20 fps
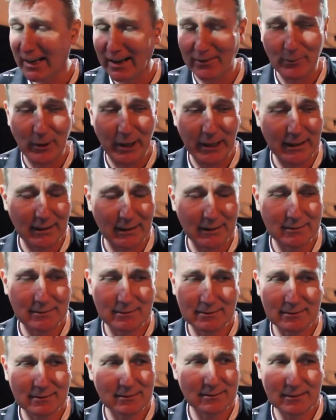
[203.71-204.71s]
to have Michael.
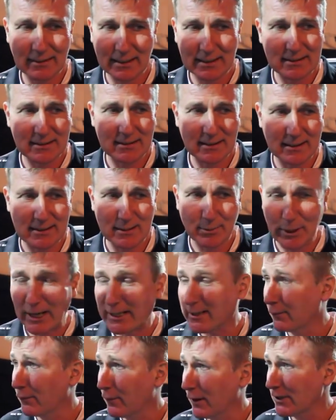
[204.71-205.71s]
He's a
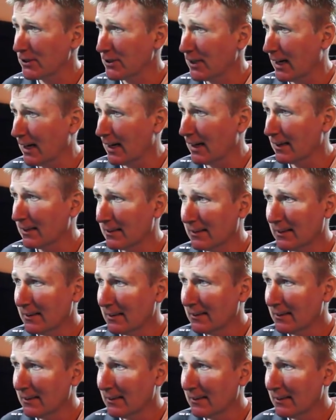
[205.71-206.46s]
breath of fresh air.